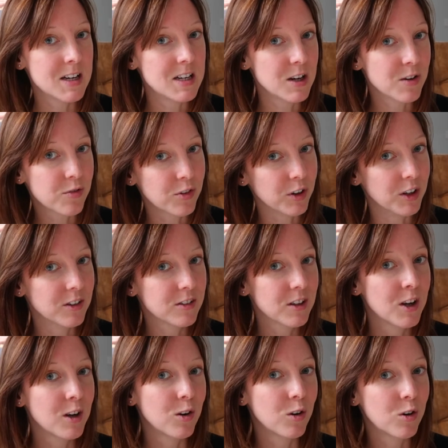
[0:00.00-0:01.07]
different
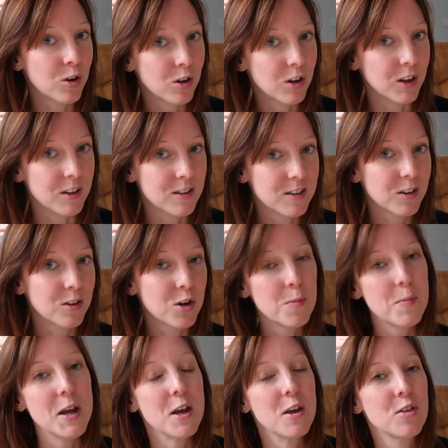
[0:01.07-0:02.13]
colours
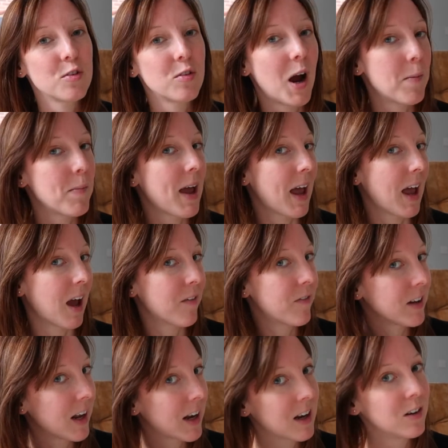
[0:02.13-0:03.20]
coming throughout my hair. I
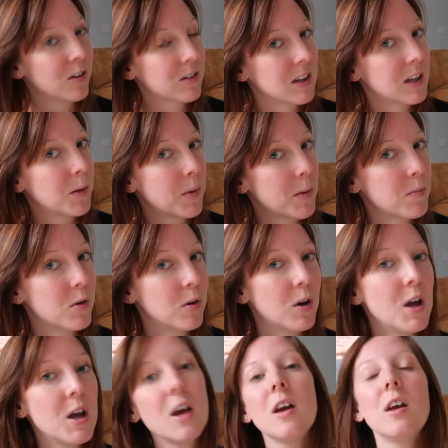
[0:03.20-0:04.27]
feel like it looks a little bit
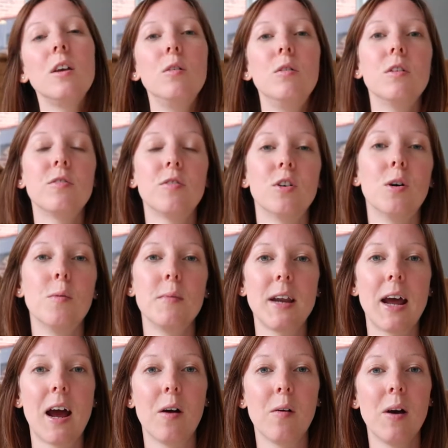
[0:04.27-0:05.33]
more uniform
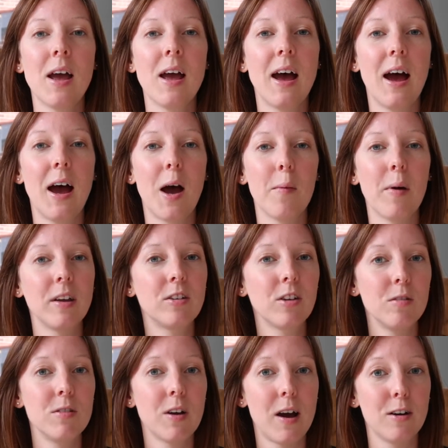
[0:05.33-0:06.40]
now. I
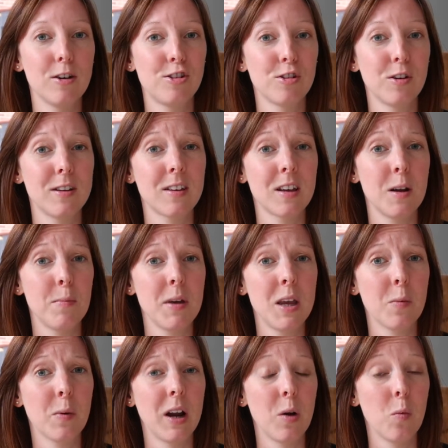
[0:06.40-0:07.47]
don't know how short it's going to
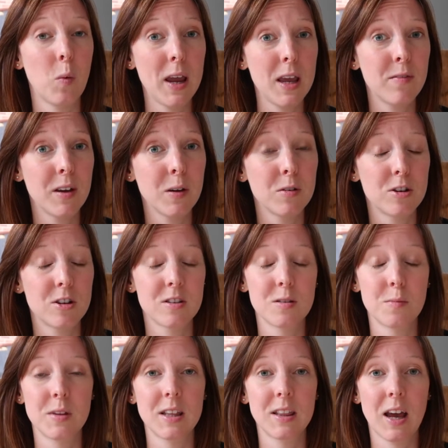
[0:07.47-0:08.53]
be when I wave it, which is
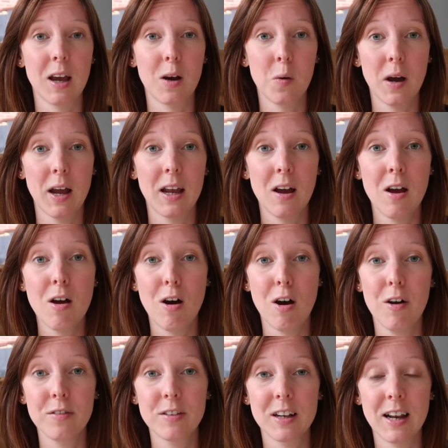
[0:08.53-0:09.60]
something that I quite
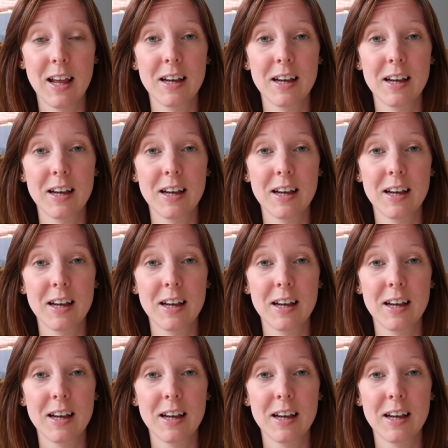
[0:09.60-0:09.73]
often